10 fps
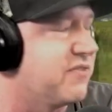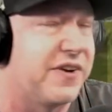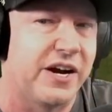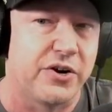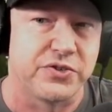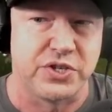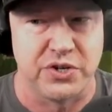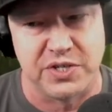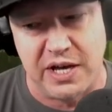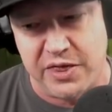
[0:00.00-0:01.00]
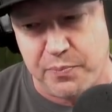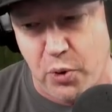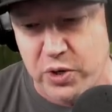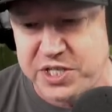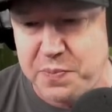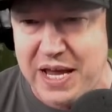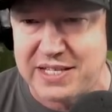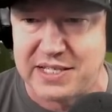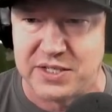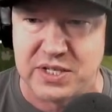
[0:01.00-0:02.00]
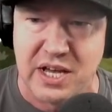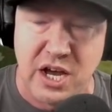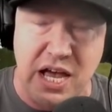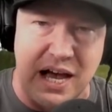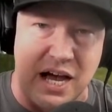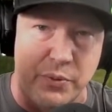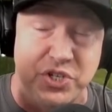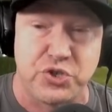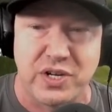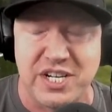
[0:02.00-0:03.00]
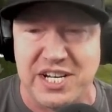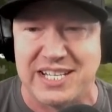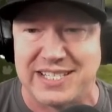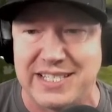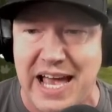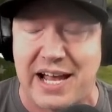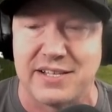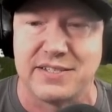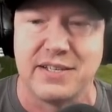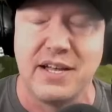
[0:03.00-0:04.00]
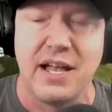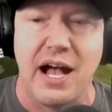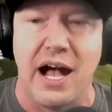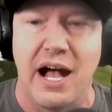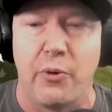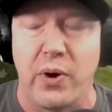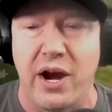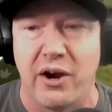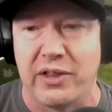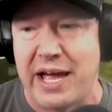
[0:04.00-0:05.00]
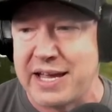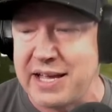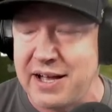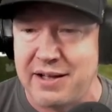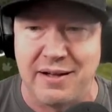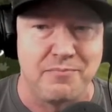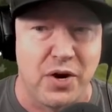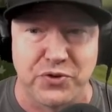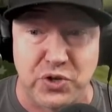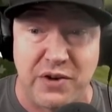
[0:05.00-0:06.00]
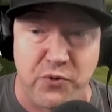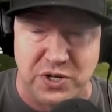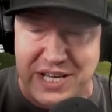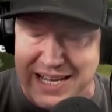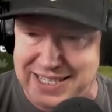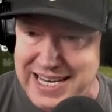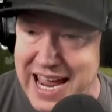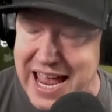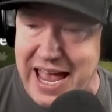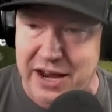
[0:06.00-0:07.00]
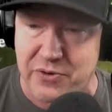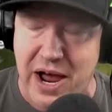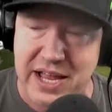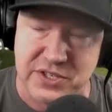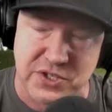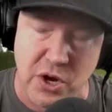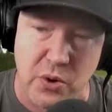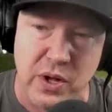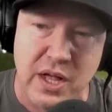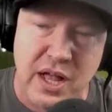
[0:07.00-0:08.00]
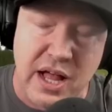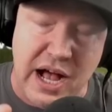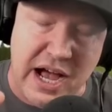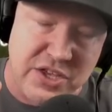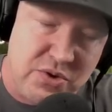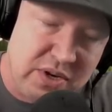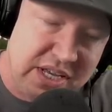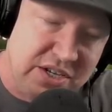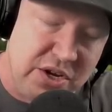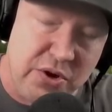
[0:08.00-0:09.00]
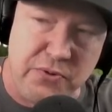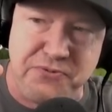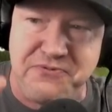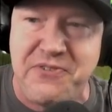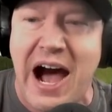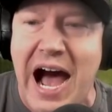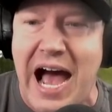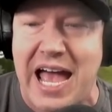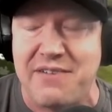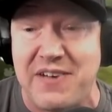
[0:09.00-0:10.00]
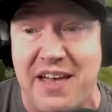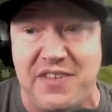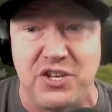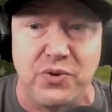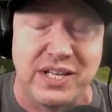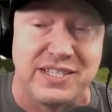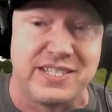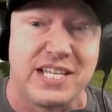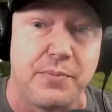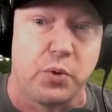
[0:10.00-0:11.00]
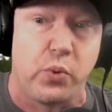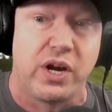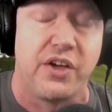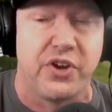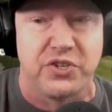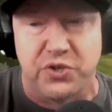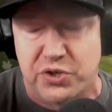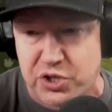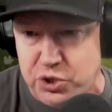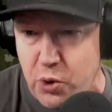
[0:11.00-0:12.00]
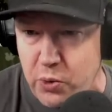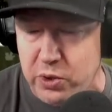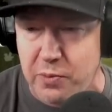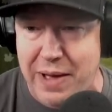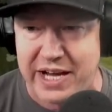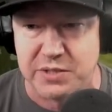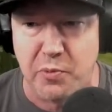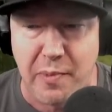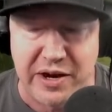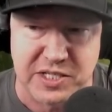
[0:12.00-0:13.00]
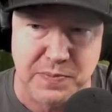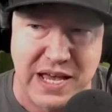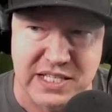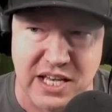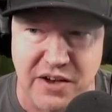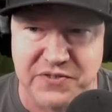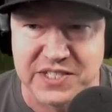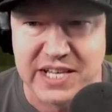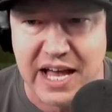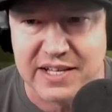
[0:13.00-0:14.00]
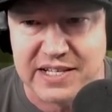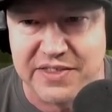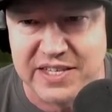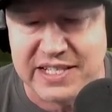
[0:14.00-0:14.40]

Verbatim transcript: of Heroes. There's the board space is restricted to 6. Where like Marvel Strike Force has 10, right? So you can do 5, and then you could summon one other. So there's a total maximum amount of space of 6, and this